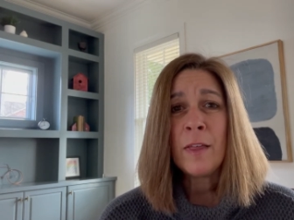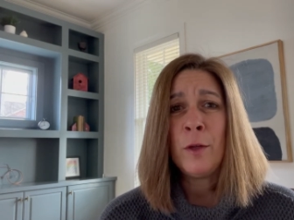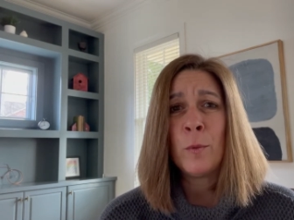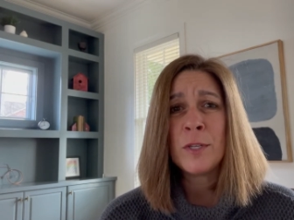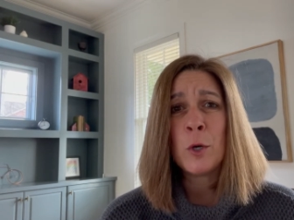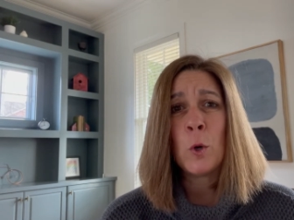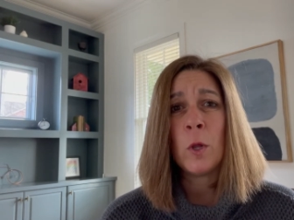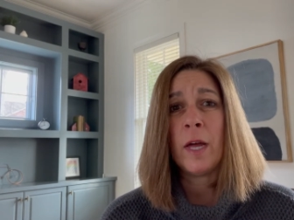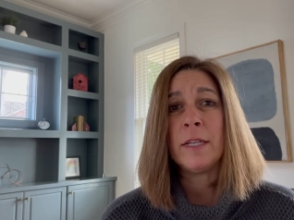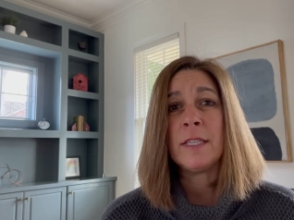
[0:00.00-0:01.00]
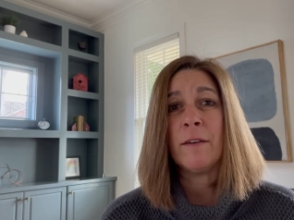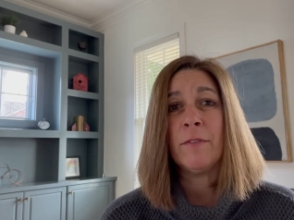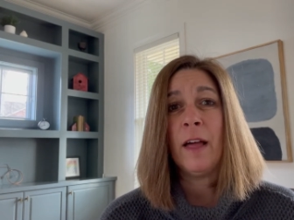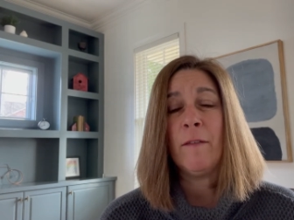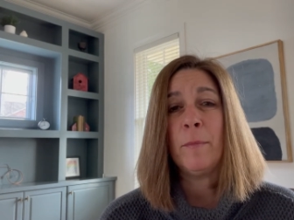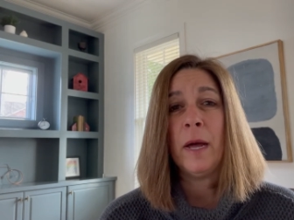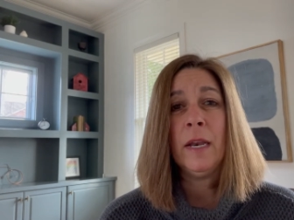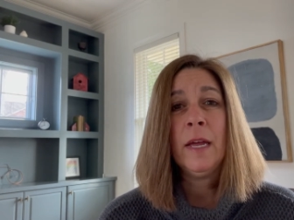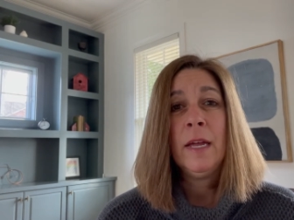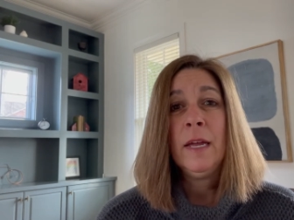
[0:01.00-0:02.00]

There wasn't a whole lot of stuff left, but